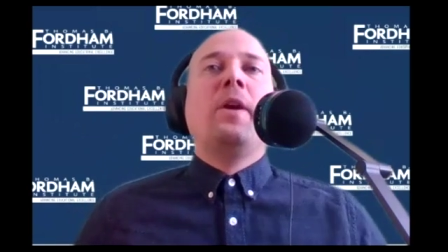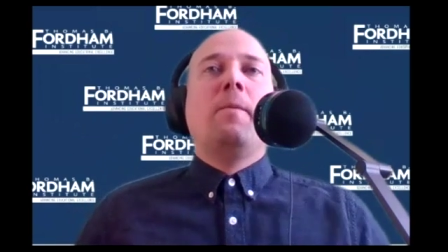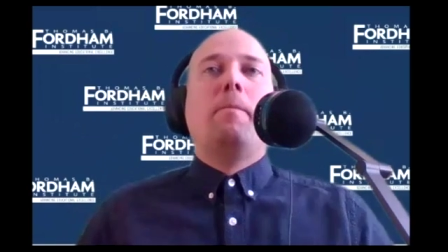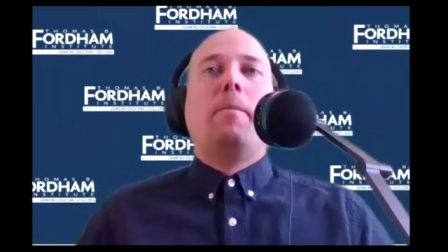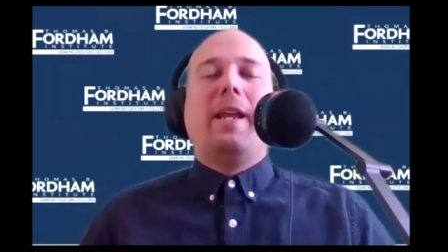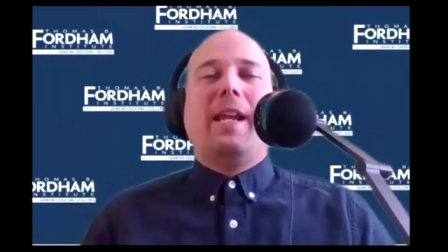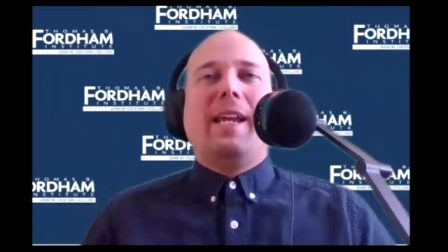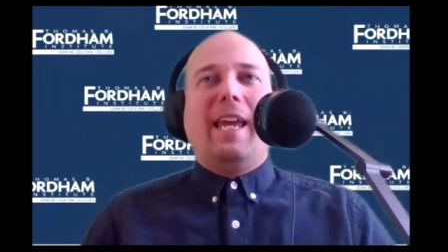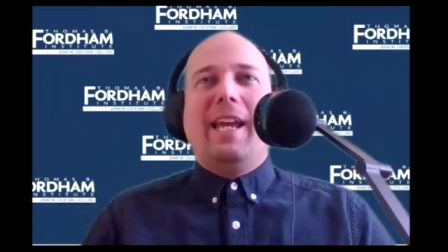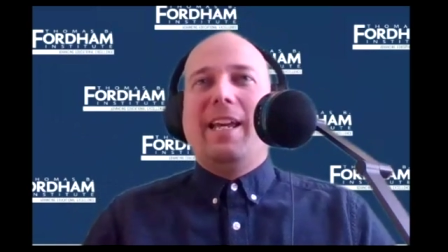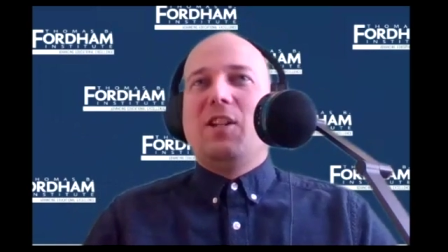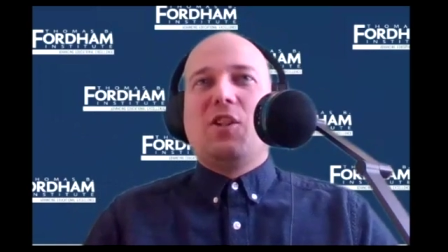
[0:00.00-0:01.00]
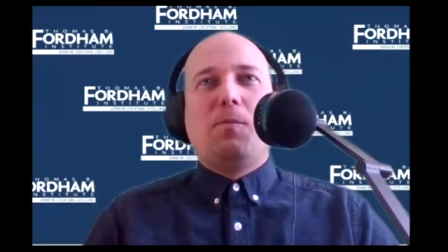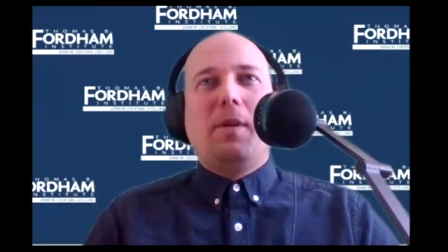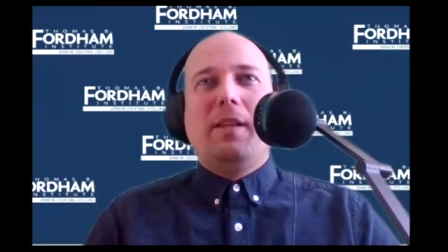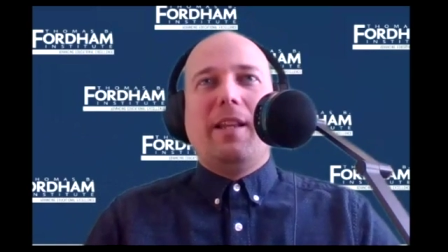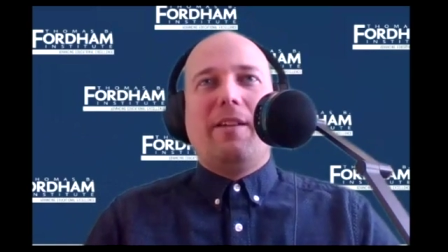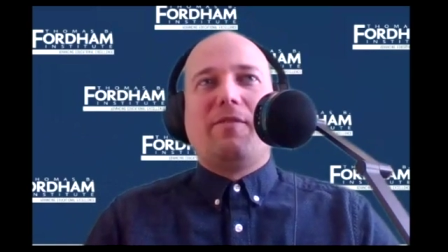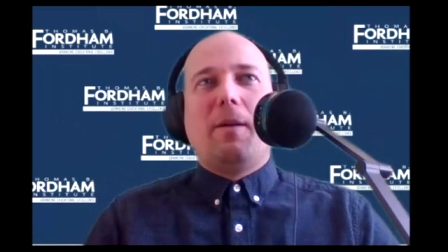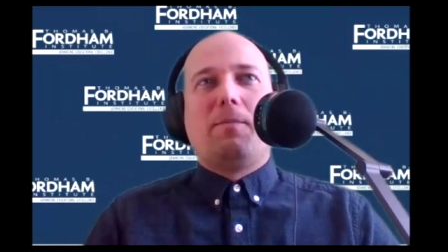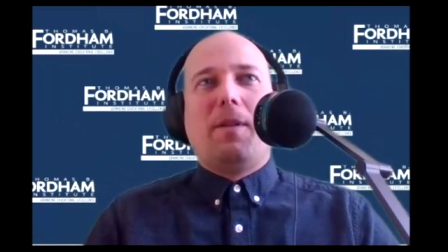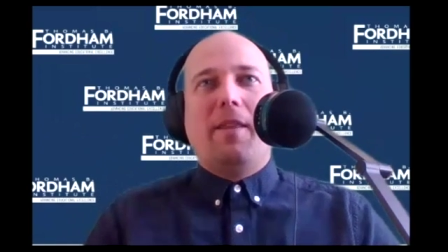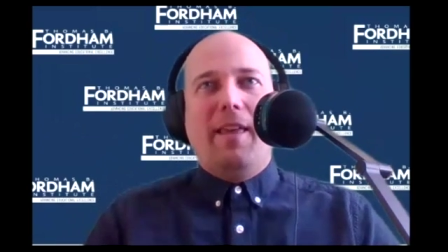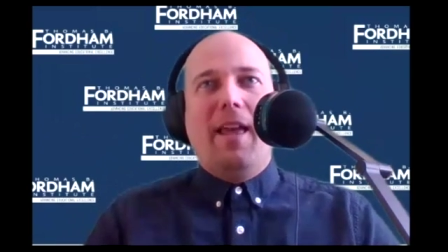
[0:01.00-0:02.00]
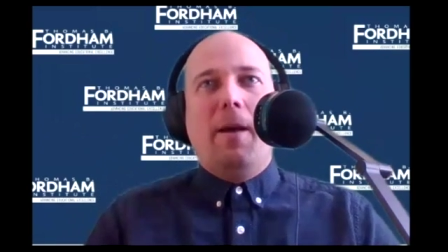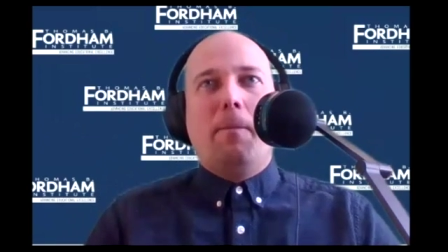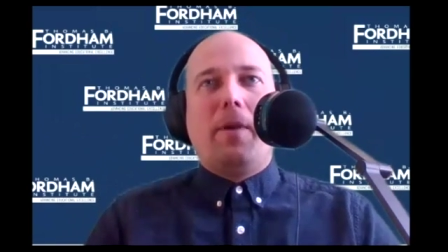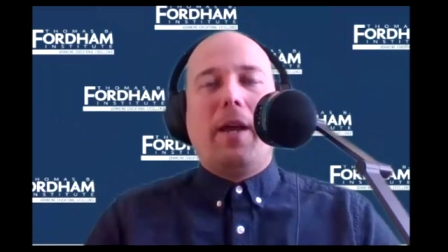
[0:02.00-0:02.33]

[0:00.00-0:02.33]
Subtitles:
But it can't just be left up to them.